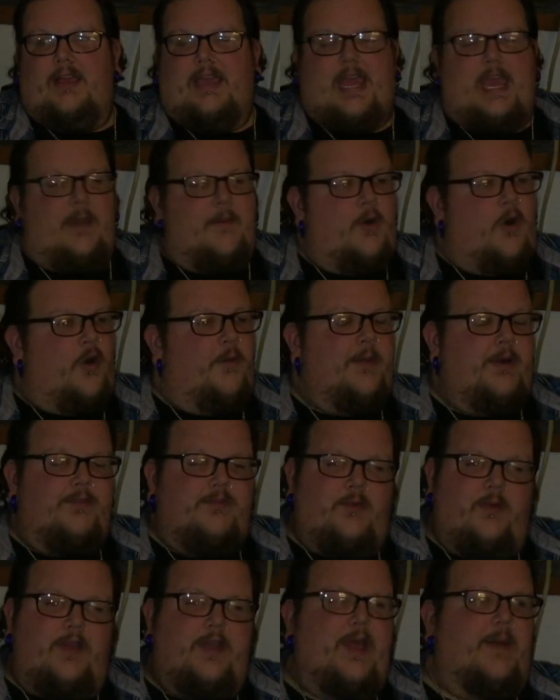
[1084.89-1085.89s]
Came home, I
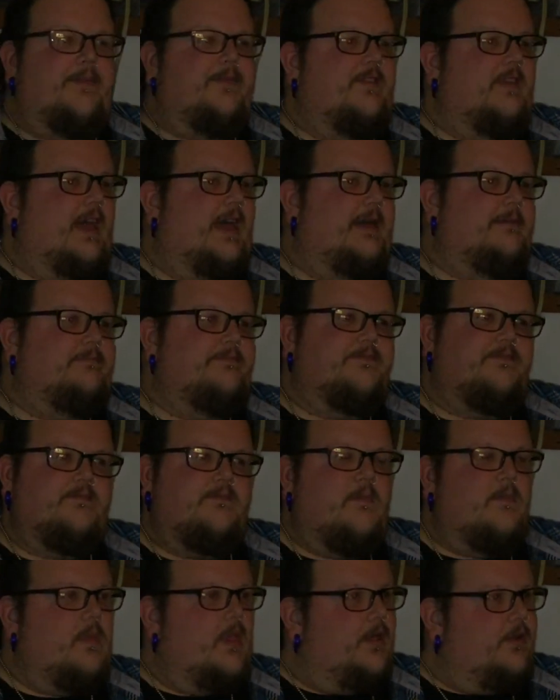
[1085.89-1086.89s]
was really upset,
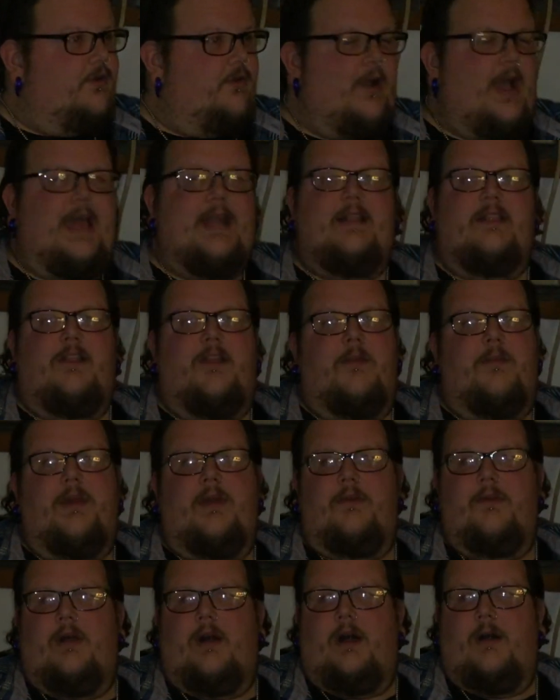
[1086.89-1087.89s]
cried a little
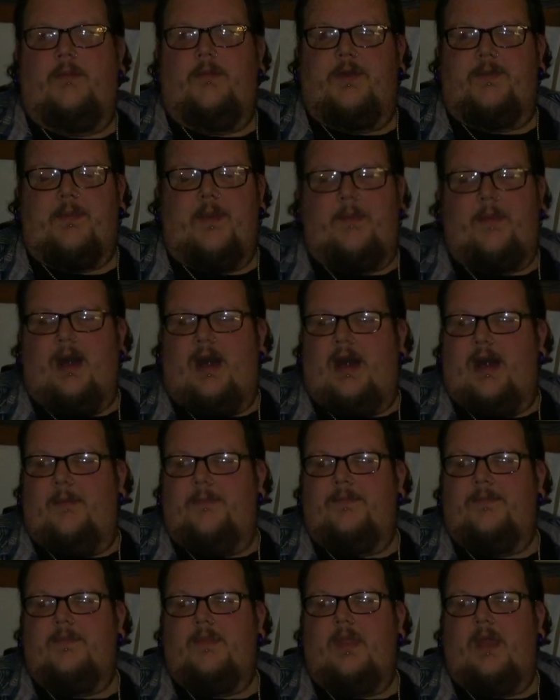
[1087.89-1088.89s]
bit with my
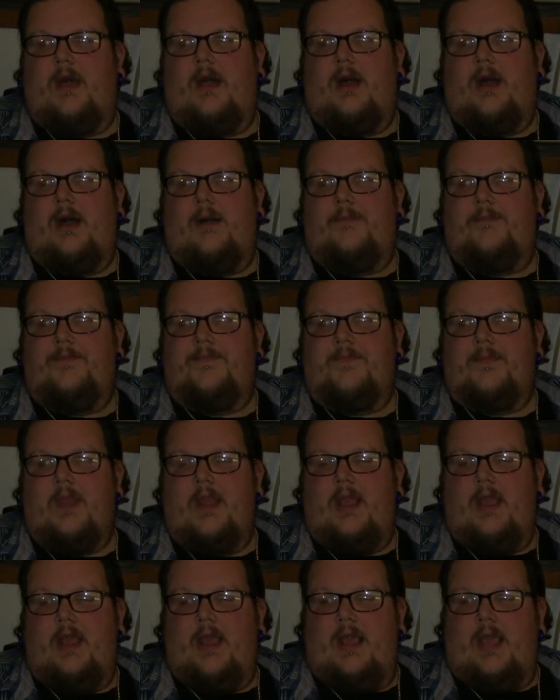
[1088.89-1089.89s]
mom,
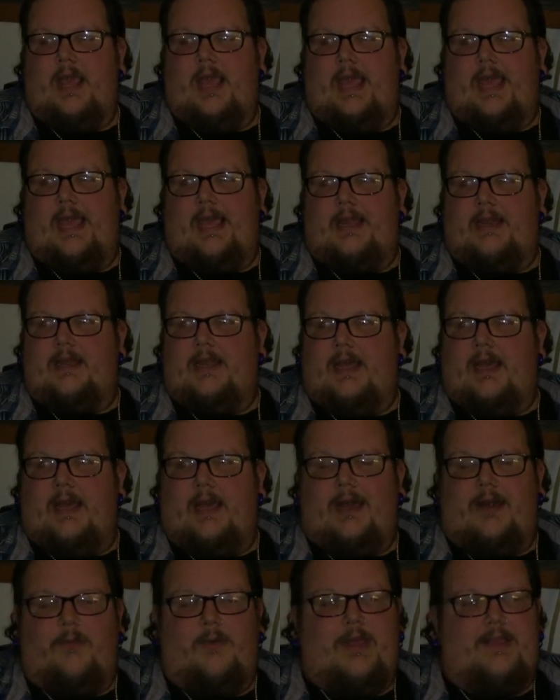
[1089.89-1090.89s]

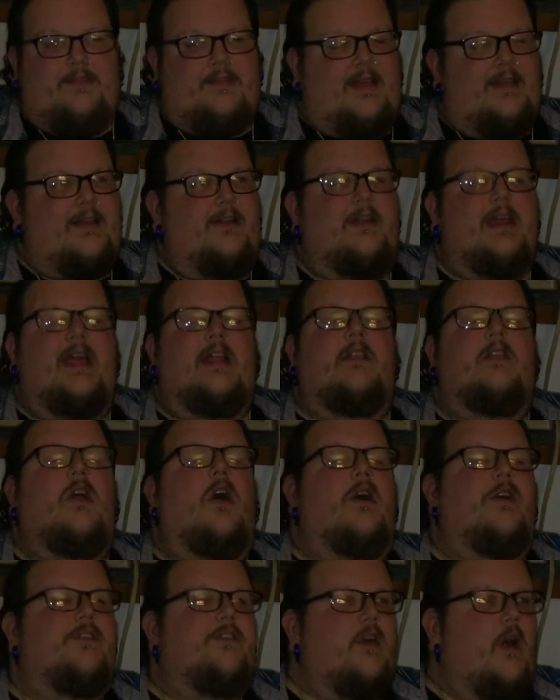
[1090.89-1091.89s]
and we sat down and had a
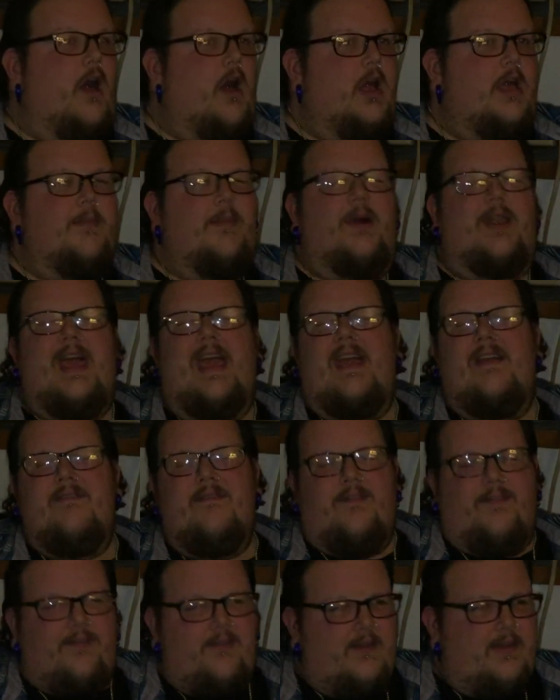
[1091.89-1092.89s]
long talk about
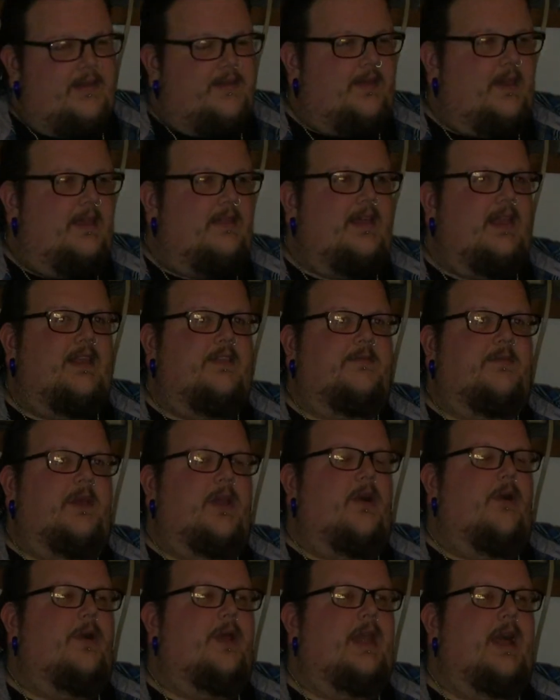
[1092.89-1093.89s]
everything that has
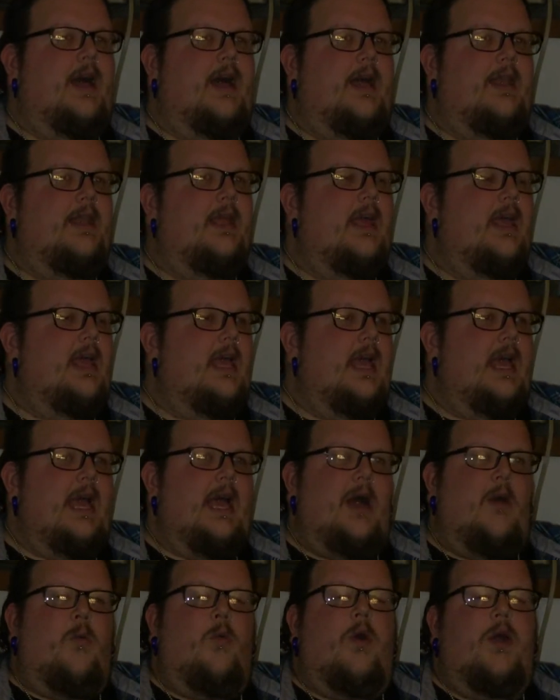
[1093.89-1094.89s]
been going on.
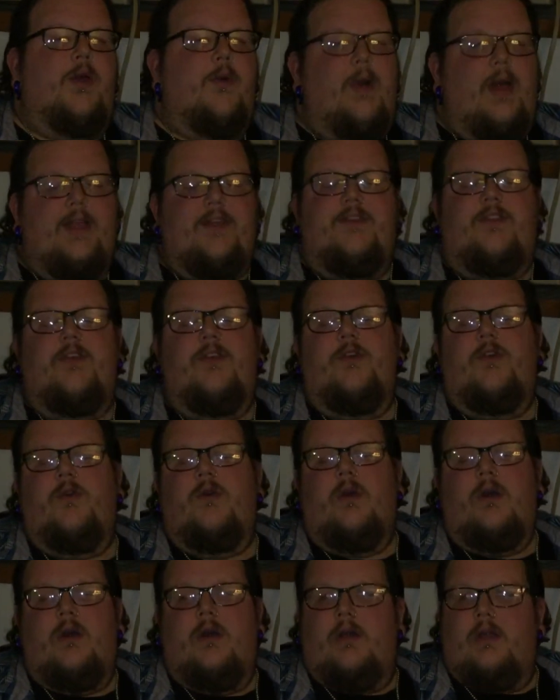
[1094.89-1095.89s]
What do I
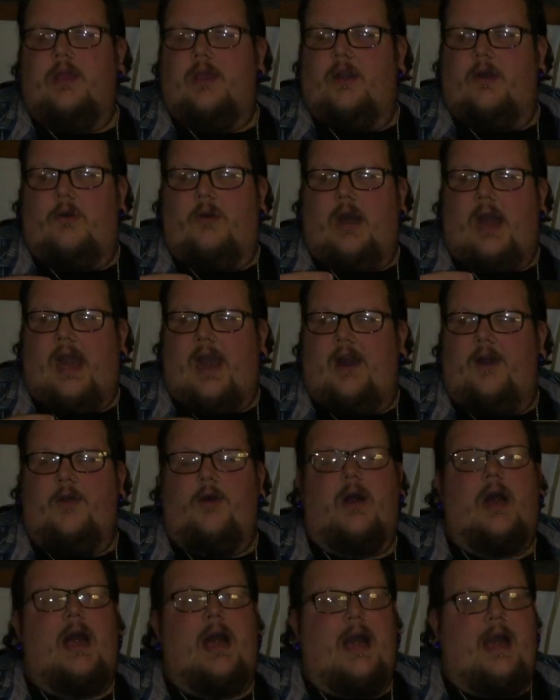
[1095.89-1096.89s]
do? You know,
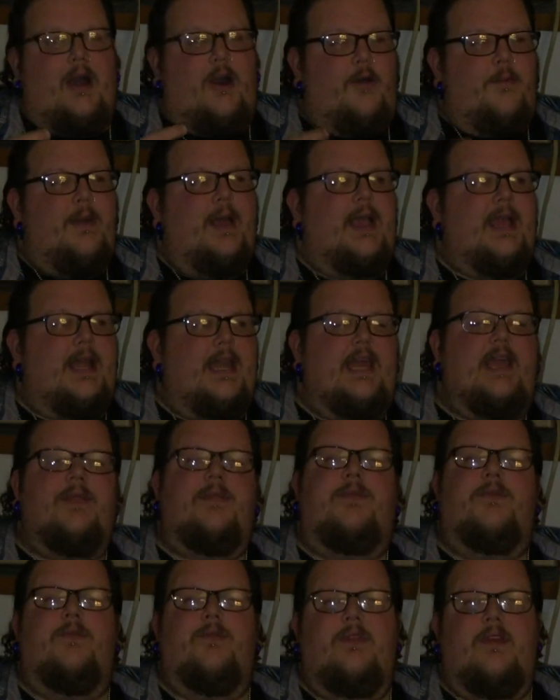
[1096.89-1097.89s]
how am I going to
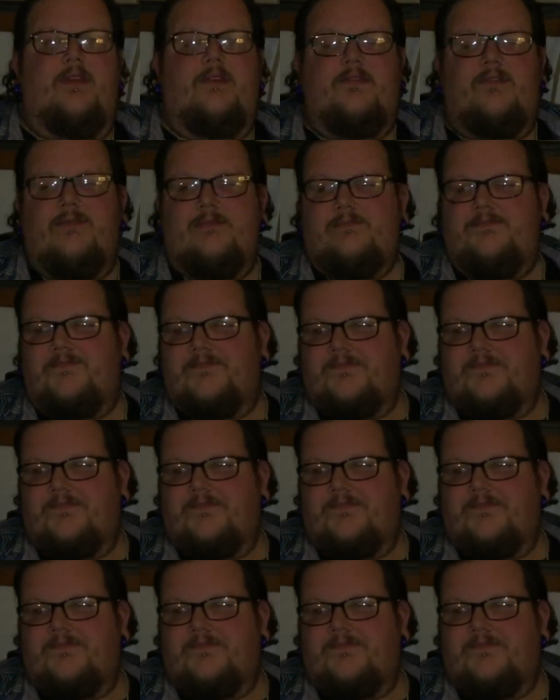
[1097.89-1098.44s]
get through this?